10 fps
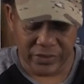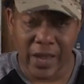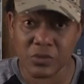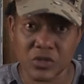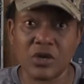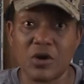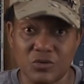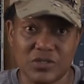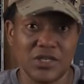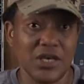that was
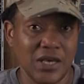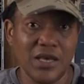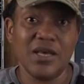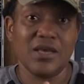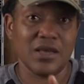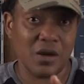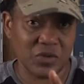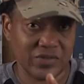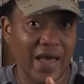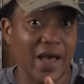close. He
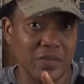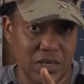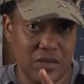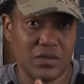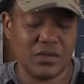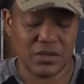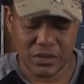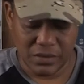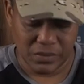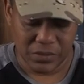almost got me,
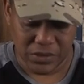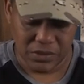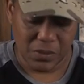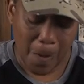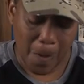you know, but